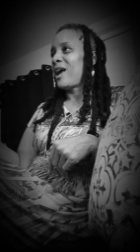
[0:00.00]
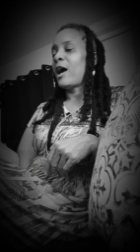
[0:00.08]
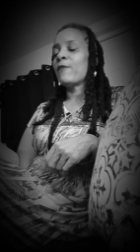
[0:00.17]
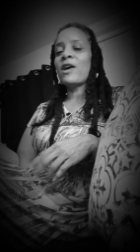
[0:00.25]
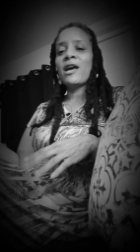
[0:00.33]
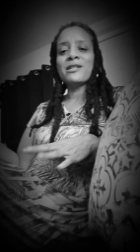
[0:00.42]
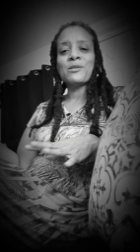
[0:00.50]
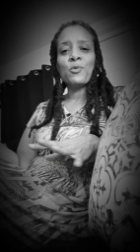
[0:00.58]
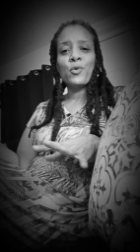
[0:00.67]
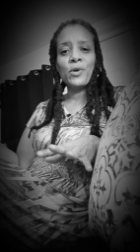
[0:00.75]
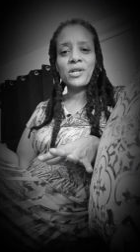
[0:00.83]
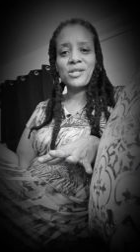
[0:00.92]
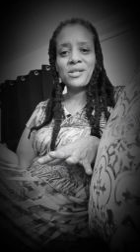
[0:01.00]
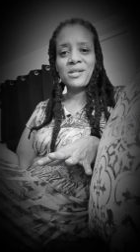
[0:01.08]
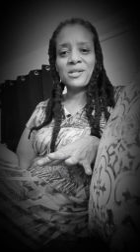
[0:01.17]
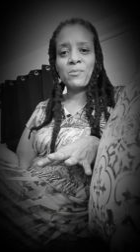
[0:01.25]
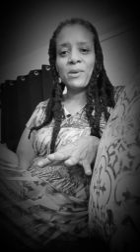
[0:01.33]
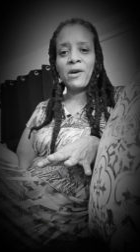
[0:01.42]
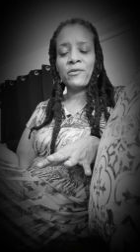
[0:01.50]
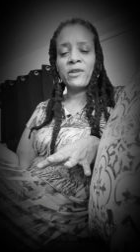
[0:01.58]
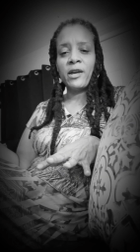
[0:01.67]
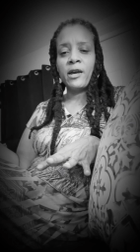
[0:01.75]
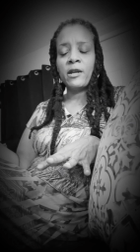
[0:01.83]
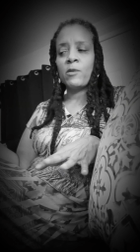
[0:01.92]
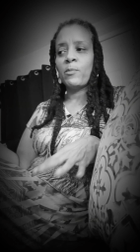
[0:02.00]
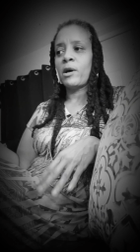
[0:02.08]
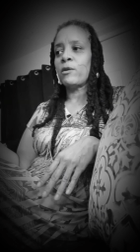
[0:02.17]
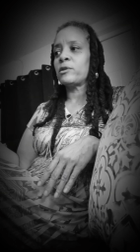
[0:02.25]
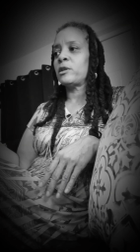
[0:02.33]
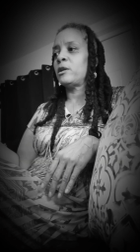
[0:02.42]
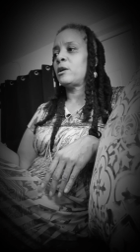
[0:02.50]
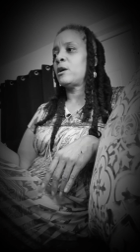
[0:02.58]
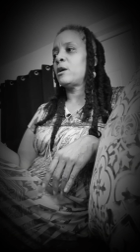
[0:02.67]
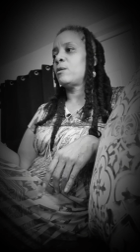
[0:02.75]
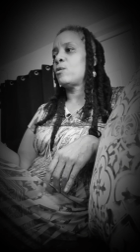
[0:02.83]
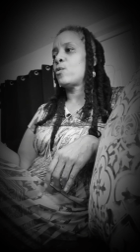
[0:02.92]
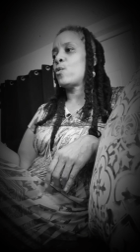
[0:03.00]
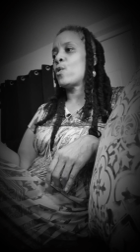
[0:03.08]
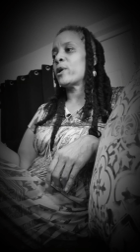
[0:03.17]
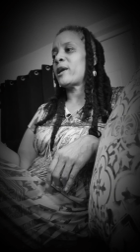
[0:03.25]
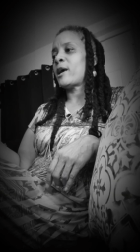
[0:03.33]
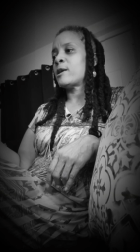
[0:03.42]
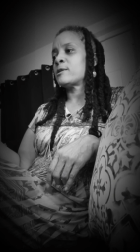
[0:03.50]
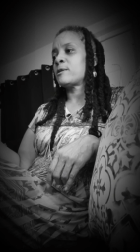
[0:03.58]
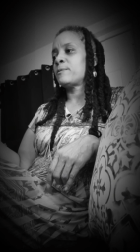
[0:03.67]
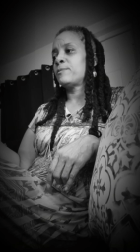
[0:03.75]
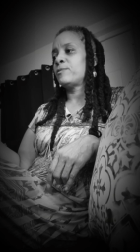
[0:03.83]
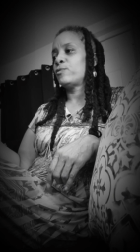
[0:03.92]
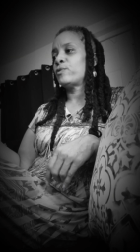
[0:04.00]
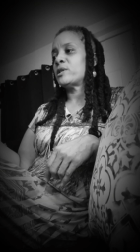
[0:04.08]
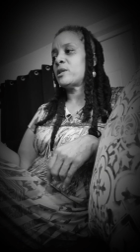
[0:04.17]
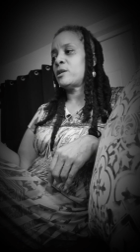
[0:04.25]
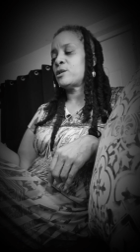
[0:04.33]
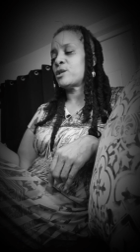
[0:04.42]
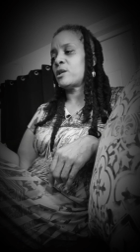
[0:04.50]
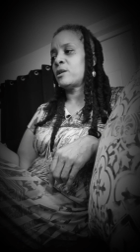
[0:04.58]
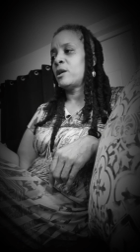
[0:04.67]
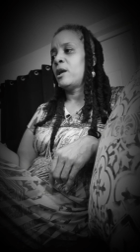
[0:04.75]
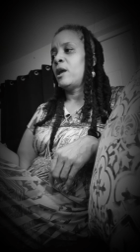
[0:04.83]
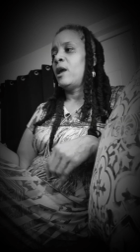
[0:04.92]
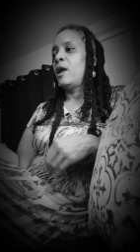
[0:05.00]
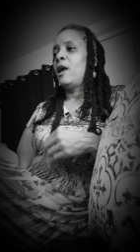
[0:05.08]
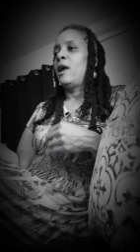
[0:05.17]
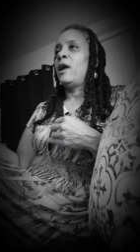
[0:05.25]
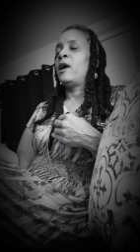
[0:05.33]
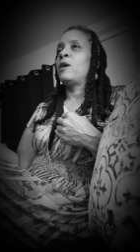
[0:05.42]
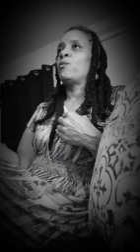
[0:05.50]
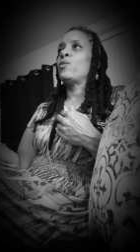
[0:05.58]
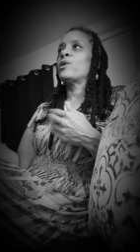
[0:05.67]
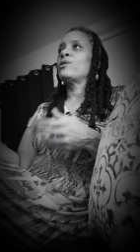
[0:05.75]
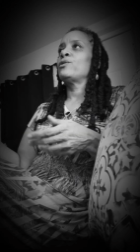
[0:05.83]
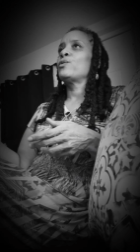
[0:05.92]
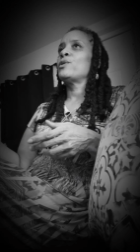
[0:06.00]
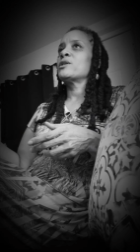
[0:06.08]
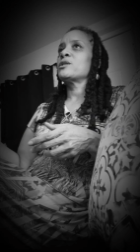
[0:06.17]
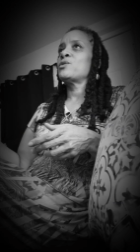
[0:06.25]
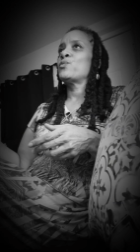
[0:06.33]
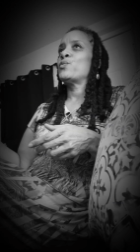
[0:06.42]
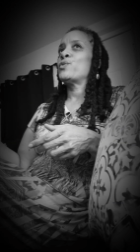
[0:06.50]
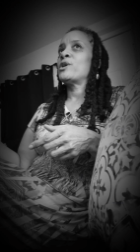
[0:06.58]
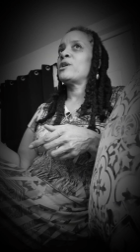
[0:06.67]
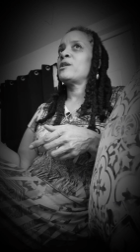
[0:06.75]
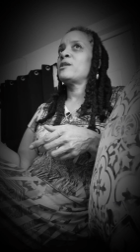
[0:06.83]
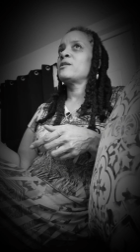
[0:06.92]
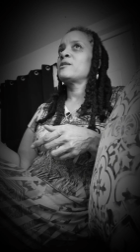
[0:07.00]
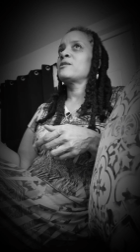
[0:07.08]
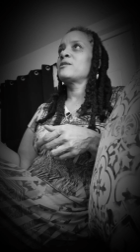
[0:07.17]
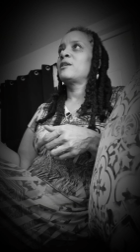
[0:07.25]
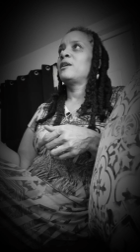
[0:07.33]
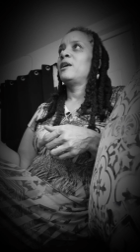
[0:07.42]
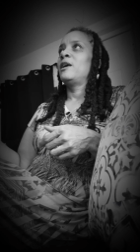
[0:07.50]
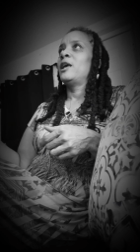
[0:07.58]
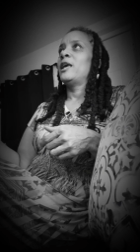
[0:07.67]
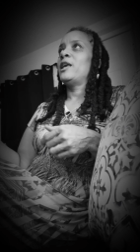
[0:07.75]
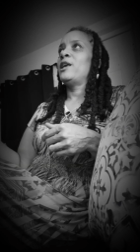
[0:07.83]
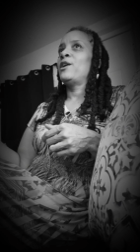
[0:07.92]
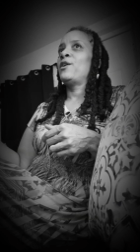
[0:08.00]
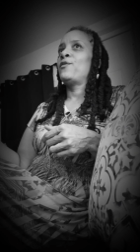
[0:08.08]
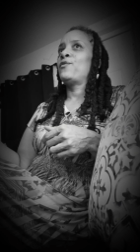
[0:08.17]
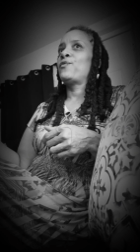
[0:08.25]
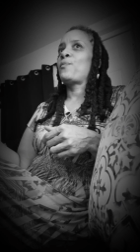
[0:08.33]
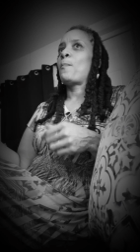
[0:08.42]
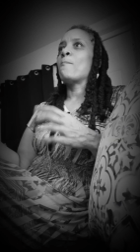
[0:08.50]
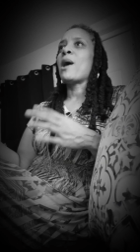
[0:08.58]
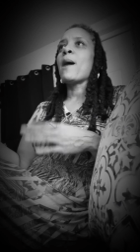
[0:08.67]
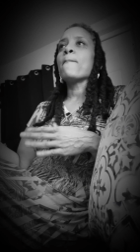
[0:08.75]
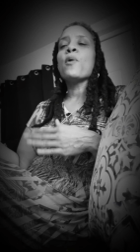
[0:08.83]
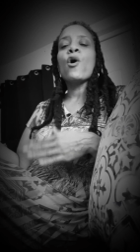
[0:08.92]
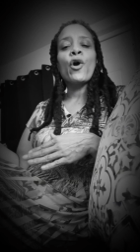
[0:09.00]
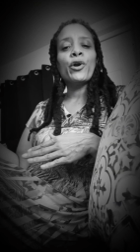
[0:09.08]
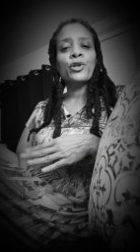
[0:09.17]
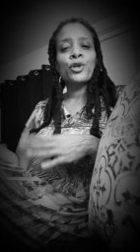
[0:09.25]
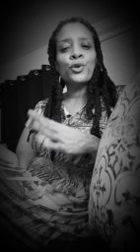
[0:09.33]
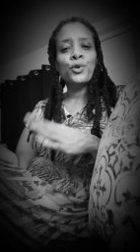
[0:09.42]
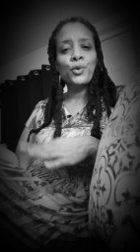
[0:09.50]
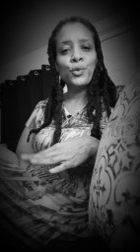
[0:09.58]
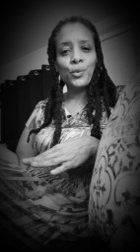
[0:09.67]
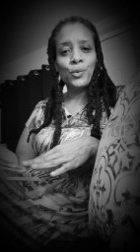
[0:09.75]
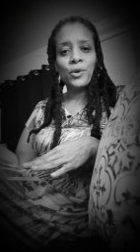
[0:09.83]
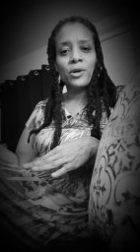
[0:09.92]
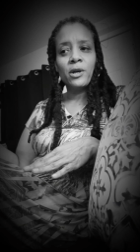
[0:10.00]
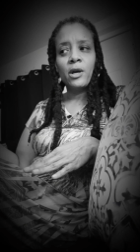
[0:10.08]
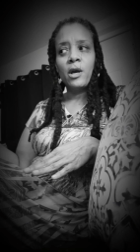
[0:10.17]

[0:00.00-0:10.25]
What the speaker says: had some questions about that, about the orgasm retention. And one of the questions was if my partner knew.